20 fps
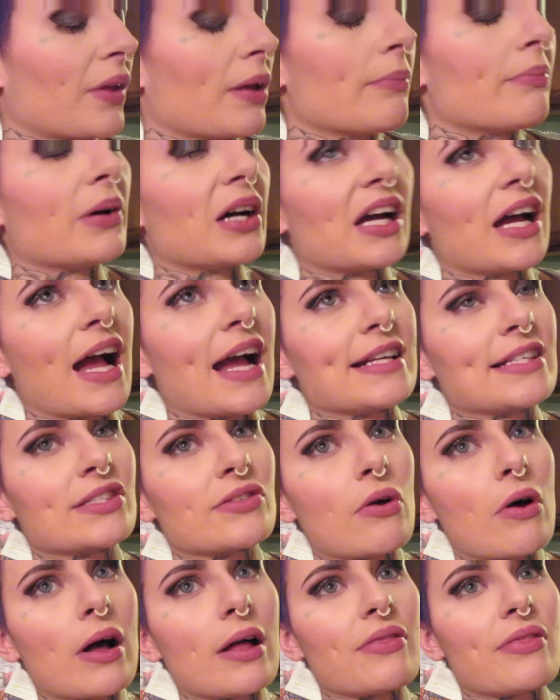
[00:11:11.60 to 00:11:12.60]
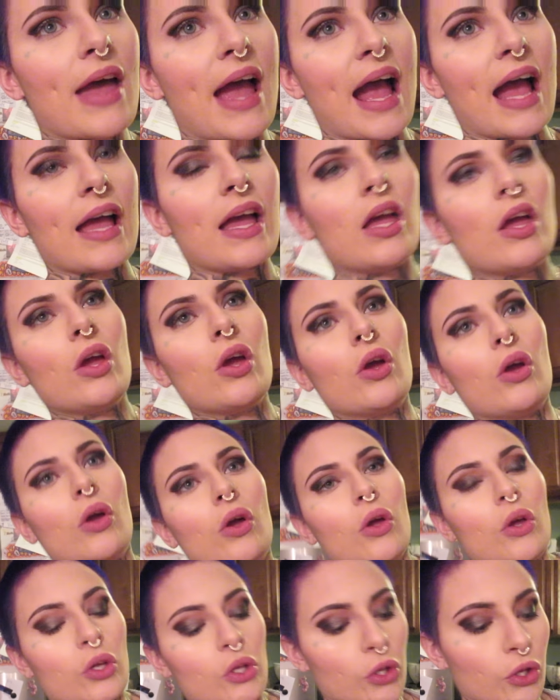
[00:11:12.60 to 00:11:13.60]
But I saw that
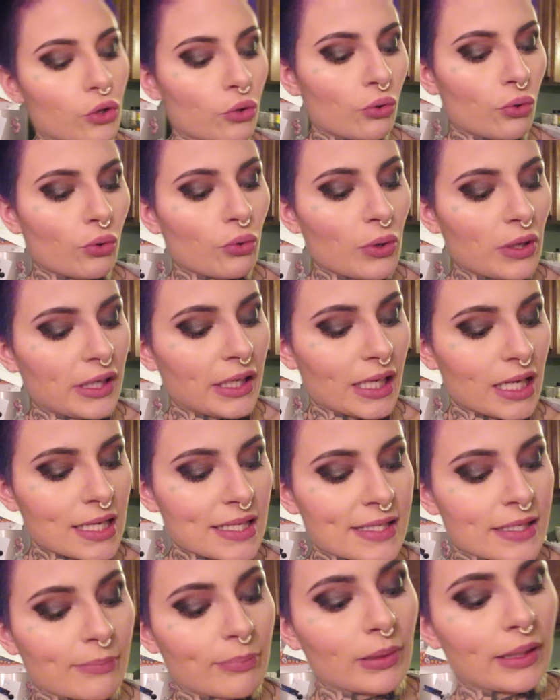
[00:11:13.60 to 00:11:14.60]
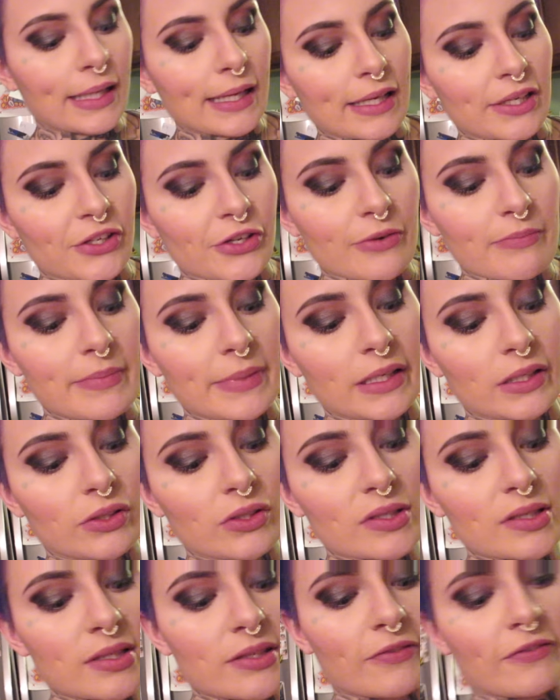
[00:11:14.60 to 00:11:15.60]
you need to plan your
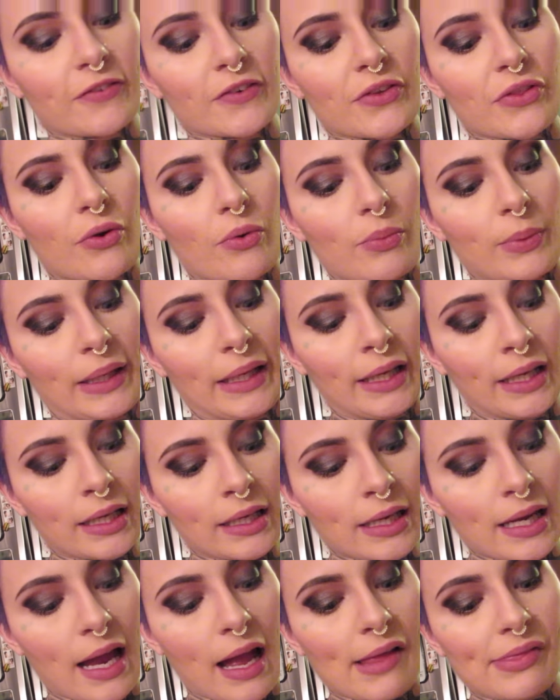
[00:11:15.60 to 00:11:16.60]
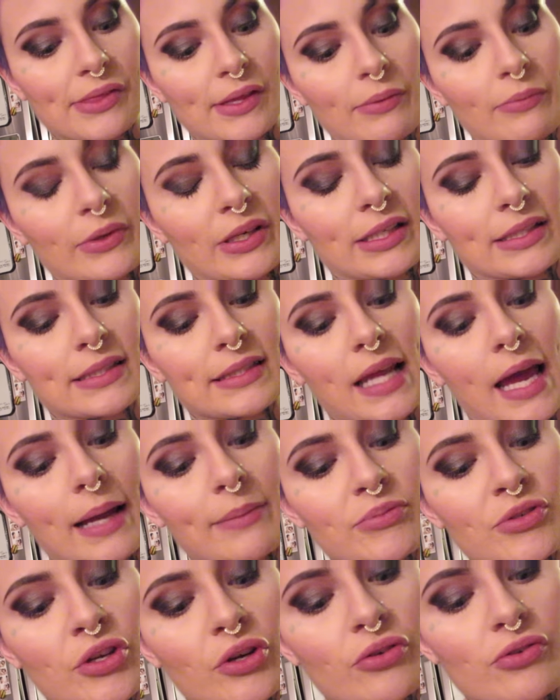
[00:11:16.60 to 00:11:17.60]
meals for the week, and then when it's
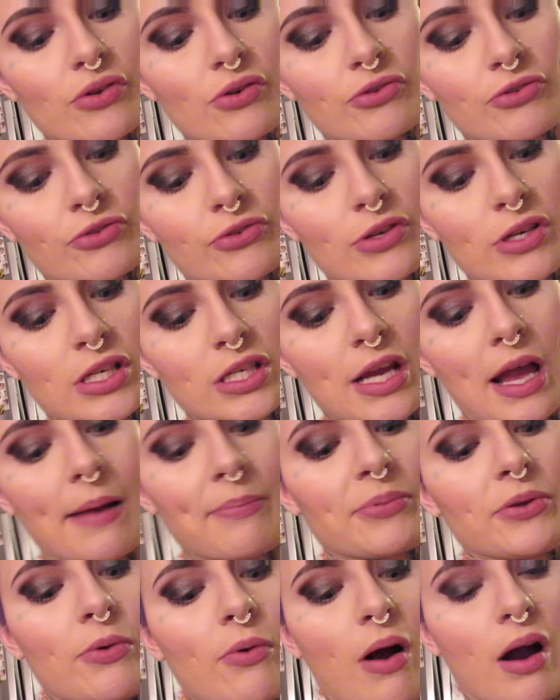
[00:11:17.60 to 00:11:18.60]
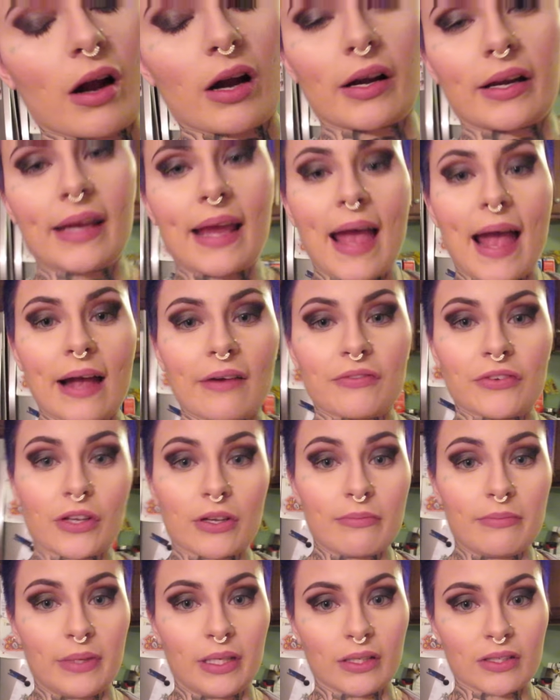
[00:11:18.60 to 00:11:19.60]
time to grocery shop, you already have
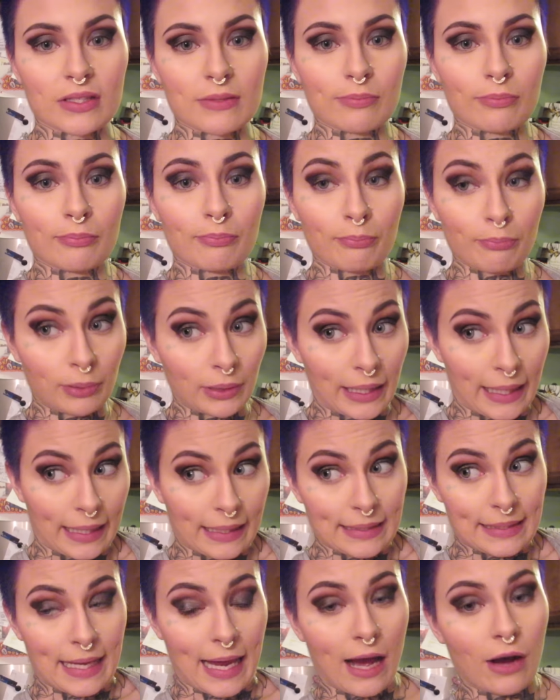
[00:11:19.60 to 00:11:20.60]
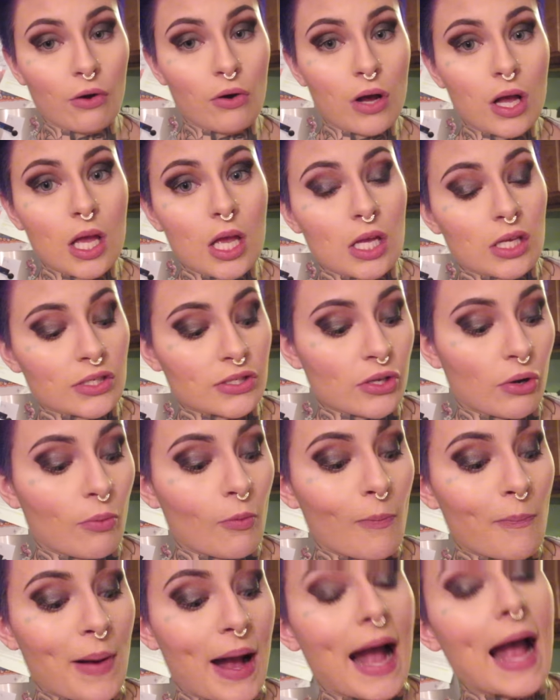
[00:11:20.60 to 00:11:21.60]
your meals planned out,
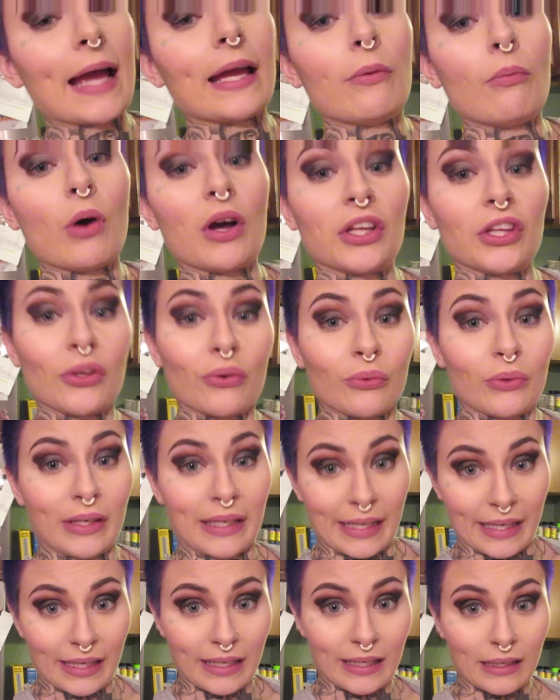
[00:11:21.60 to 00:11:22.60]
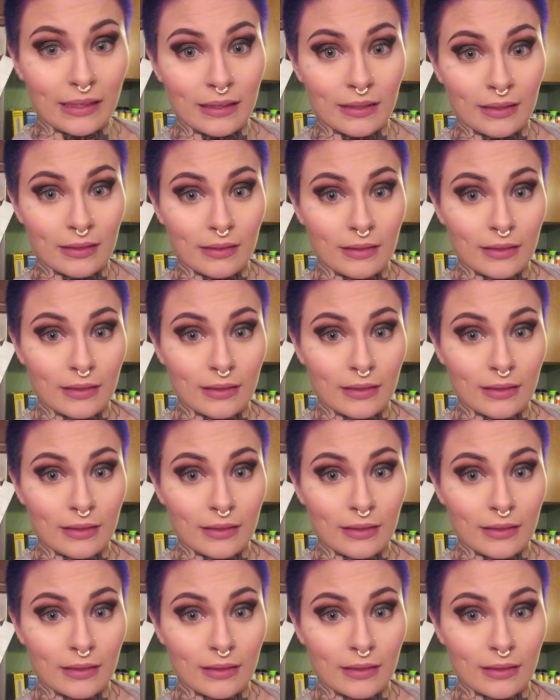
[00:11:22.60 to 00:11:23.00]
so buy what you need.